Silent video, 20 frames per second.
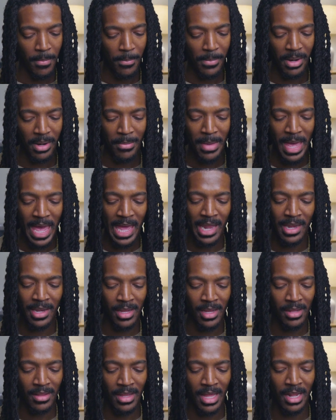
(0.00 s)
but I'm adding
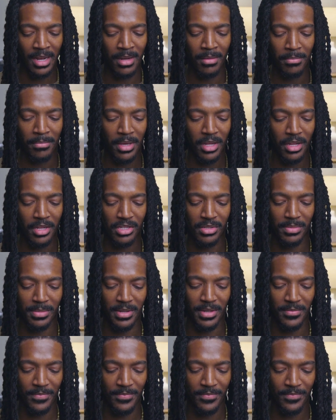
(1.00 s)
in that
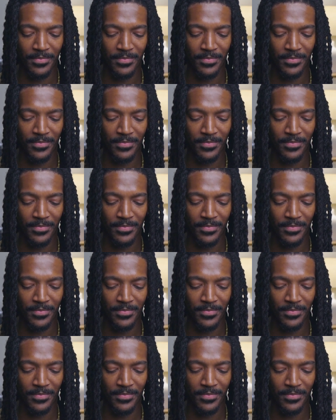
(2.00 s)
embellishment.